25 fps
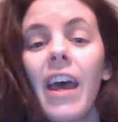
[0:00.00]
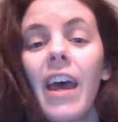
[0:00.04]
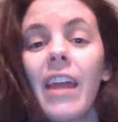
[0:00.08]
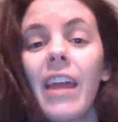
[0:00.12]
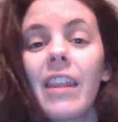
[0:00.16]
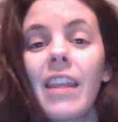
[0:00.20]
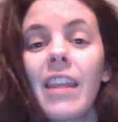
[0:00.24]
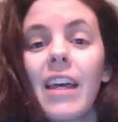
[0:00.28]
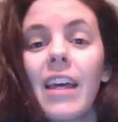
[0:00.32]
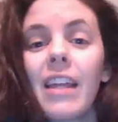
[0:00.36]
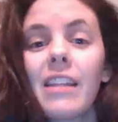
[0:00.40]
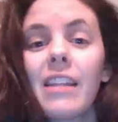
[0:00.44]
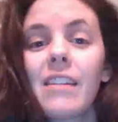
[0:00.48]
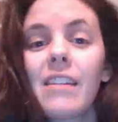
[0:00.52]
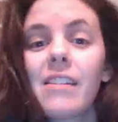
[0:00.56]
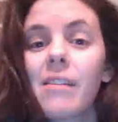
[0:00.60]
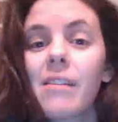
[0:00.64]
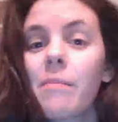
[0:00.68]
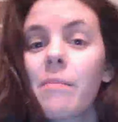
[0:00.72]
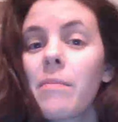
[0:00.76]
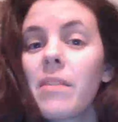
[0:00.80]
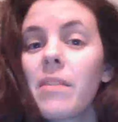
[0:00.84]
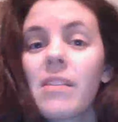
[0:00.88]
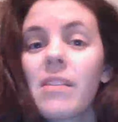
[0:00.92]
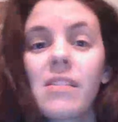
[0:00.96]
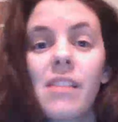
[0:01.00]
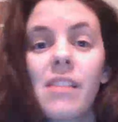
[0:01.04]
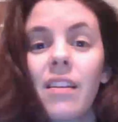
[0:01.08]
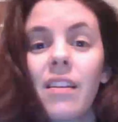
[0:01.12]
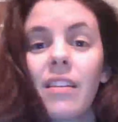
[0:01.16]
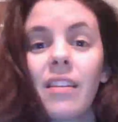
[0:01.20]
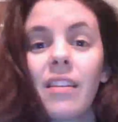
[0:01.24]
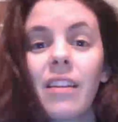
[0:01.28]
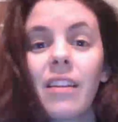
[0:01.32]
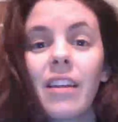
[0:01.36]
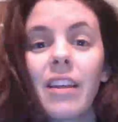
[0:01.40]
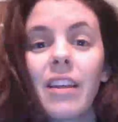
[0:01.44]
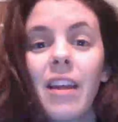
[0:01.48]
and then something
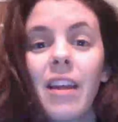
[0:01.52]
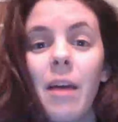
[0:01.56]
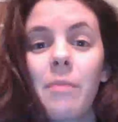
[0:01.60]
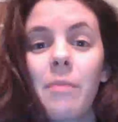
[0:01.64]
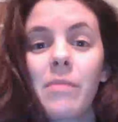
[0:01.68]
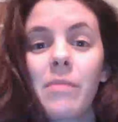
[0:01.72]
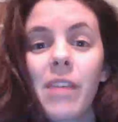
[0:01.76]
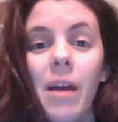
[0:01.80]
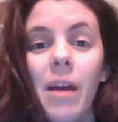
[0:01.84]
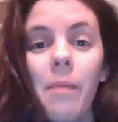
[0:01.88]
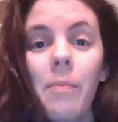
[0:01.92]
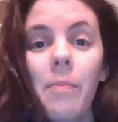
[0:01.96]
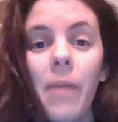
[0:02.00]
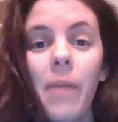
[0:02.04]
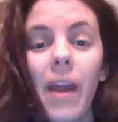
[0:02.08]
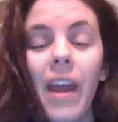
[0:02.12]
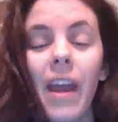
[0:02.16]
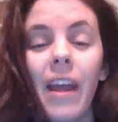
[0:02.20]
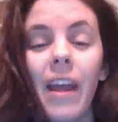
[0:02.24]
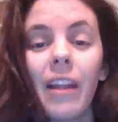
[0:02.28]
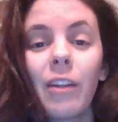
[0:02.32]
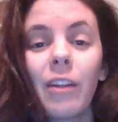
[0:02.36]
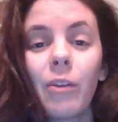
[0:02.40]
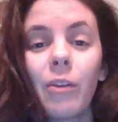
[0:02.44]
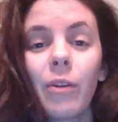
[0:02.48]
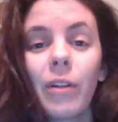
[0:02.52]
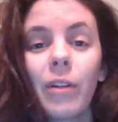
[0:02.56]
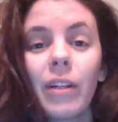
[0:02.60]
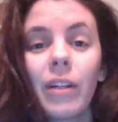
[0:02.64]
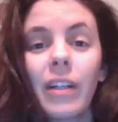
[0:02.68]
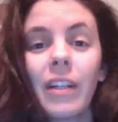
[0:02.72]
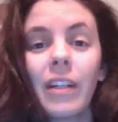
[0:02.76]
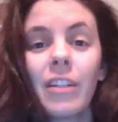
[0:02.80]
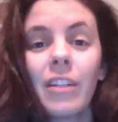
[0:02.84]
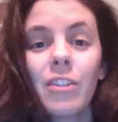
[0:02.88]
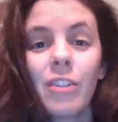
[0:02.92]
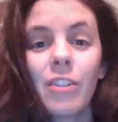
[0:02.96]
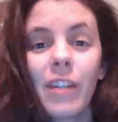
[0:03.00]
suddenly comes up and
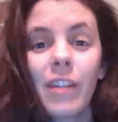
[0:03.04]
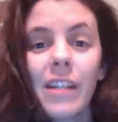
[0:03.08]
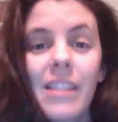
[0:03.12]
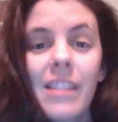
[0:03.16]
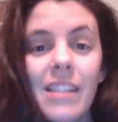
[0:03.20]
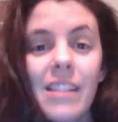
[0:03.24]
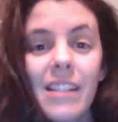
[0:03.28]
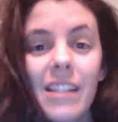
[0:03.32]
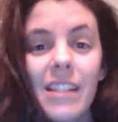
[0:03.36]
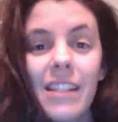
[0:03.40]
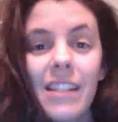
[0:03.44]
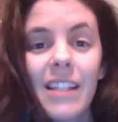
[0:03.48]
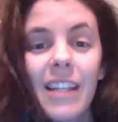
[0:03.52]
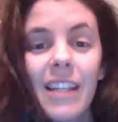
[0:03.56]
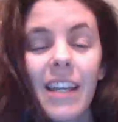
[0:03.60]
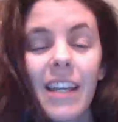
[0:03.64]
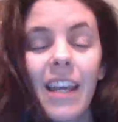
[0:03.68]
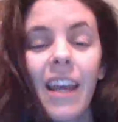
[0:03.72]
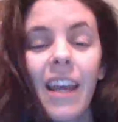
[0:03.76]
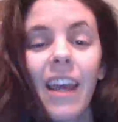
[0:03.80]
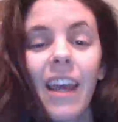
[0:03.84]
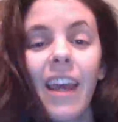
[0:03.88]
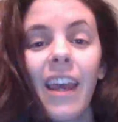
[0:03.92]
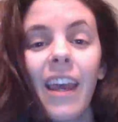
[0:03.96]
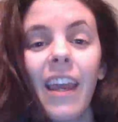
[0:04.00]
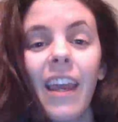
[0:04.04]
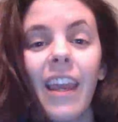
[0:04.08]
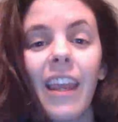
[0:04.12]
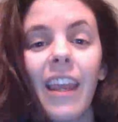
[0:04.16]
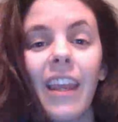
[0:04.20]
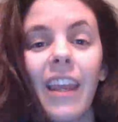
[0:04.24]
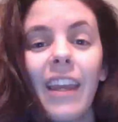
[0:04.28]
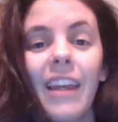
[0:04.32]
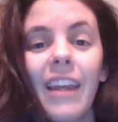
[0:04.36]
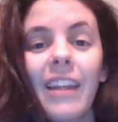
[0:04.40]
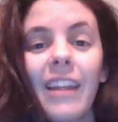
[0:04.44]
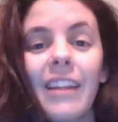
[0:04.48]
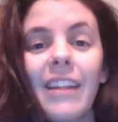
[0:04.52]
you're interested
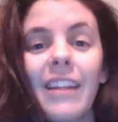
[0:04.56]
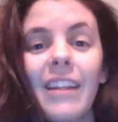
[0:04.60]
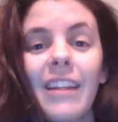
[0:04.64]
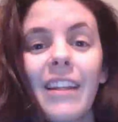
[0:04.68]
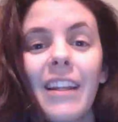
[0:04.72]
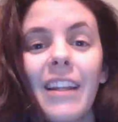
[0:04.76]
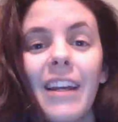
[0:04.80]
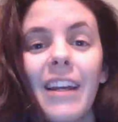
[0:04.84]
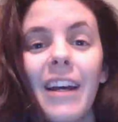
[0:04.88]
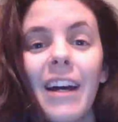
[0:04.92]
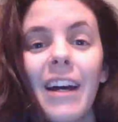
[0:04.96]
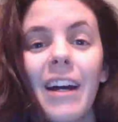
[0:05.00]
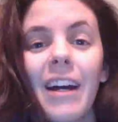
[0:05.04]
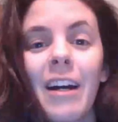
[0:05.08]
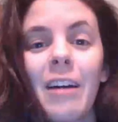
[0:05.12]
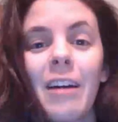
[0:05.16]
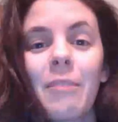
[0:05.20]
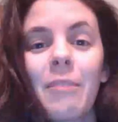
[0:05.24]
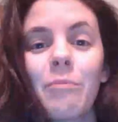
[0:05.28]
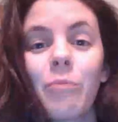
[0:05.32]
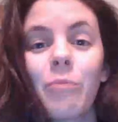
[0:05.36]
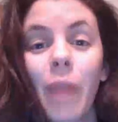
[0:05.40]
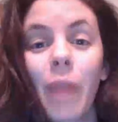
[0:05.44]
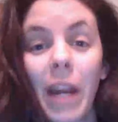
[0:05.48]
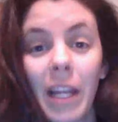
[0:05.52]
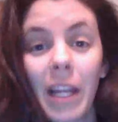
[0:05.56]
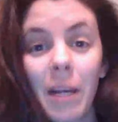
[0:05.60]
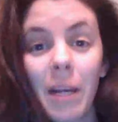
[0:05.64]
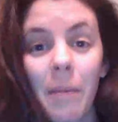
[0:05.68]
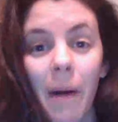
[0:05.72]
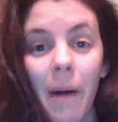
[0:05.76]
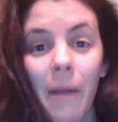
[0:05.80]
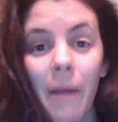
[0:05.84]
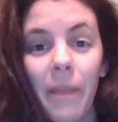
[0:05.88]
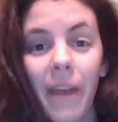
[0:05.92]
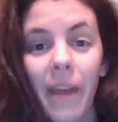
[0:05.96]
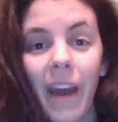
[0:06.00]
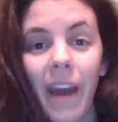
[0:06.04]
in writing
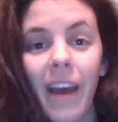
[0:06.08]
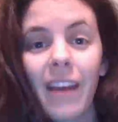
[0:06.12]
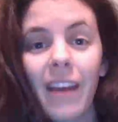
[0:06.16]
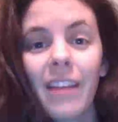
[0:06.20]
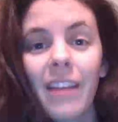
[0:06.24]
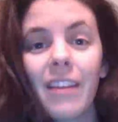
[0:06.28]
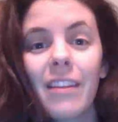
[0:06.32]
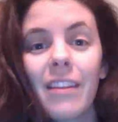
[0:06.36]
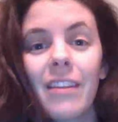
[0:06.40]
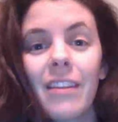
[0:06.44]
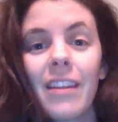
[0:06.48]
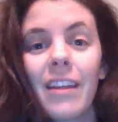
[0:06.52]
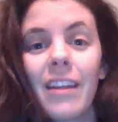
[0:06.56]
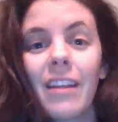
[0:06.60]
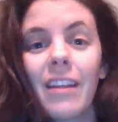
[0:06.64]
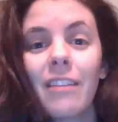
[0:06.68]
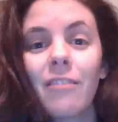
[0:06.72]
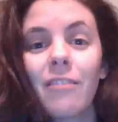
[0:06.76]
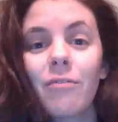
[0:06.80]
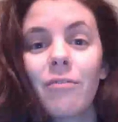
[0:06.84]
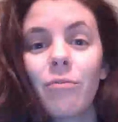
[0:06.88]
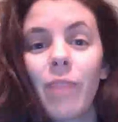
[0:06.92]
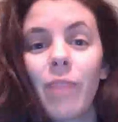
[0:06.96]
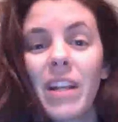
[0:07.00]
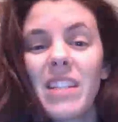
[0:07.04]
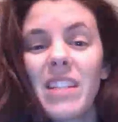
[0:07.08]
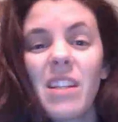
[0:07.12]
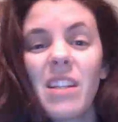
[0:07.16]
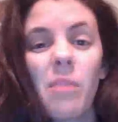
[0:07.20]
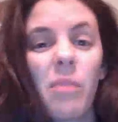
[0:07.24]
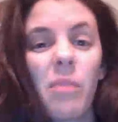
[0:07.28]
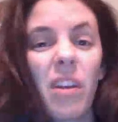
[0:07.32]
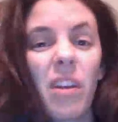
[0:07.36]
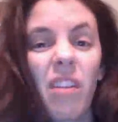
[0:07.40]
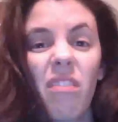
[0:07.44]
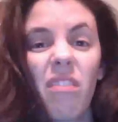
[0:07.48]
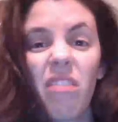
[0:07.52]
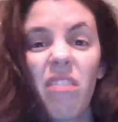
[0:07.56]
about that, then write
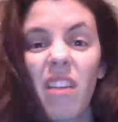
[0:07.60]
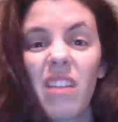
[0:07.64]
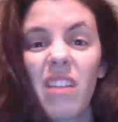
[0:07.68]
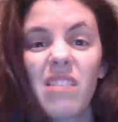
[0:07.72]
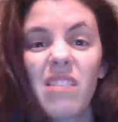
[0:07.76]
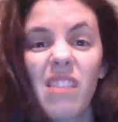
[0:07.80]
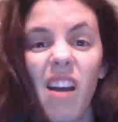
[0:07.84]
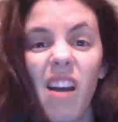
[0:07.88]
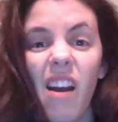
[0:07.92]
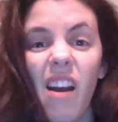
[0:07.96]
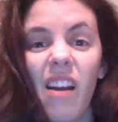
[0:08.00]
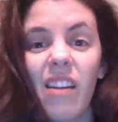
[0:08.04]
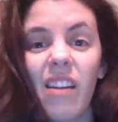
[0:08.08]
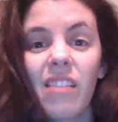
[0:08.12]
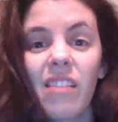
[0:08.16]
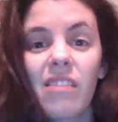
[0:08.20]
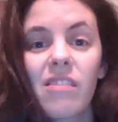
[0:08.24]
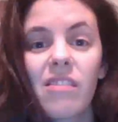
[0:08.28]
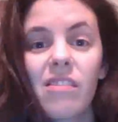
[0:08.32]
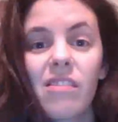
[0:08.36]
down what your thoughts are.